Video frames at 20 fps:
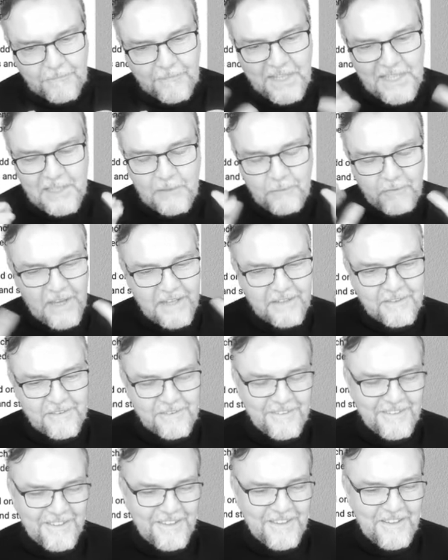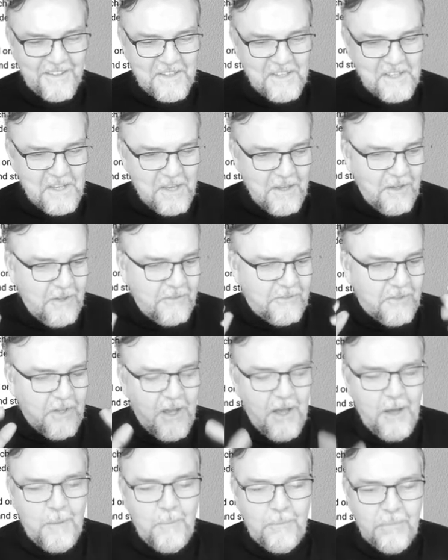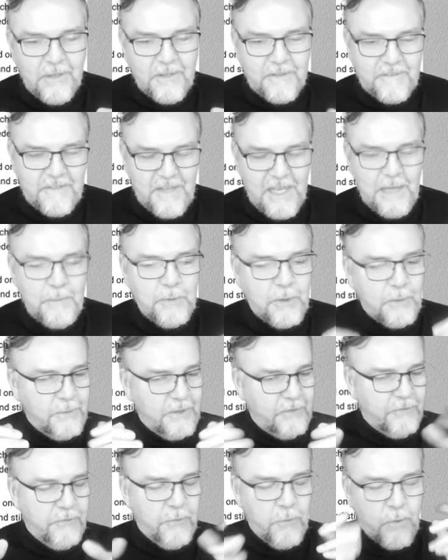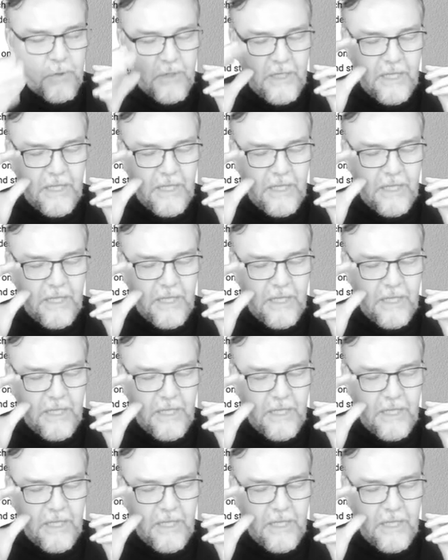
In fact, the humble table with 4